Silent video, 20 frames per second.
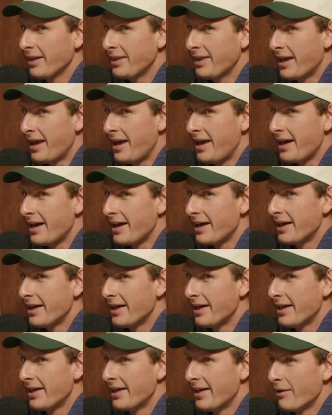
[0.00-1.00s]
Yeah,
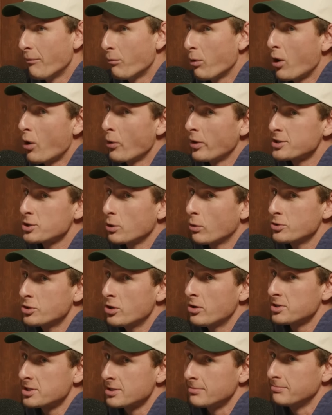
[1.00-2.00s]
well, there's
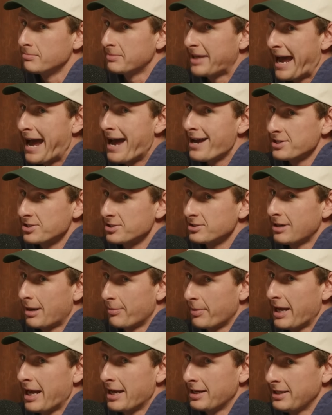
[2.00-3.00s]
also some cash
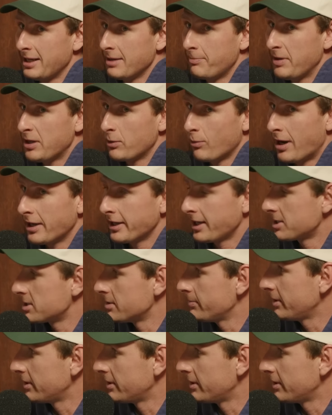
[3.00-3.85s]
up at hand here. Pick one gets a